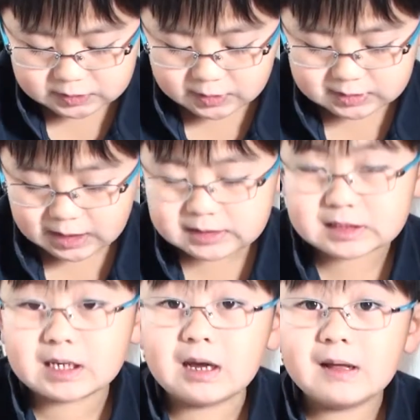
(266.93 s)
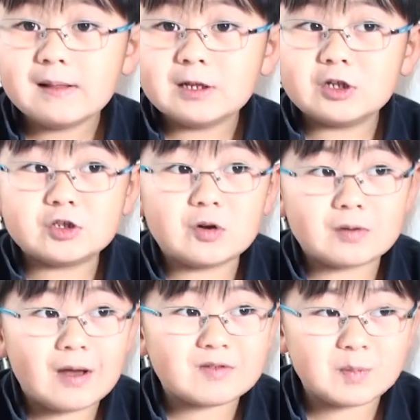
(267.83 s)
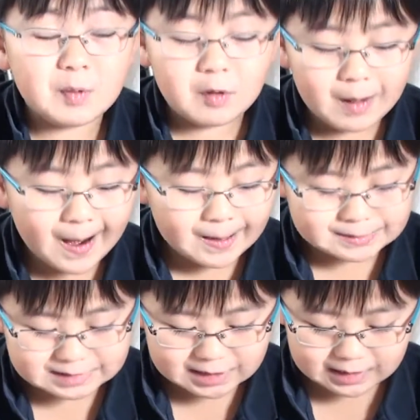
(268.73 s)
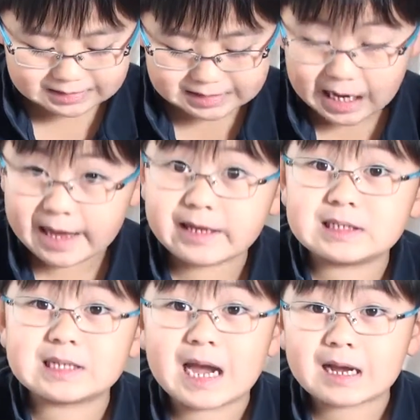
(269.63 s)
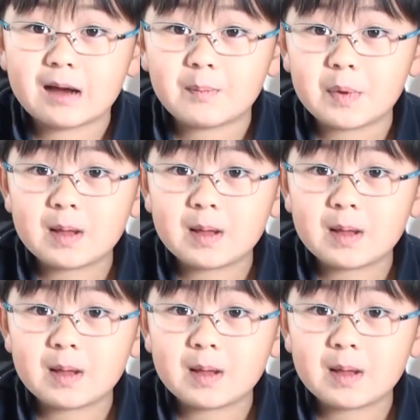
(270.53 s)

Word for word: so it takes a uh, so you have to pull hard to get his neck up.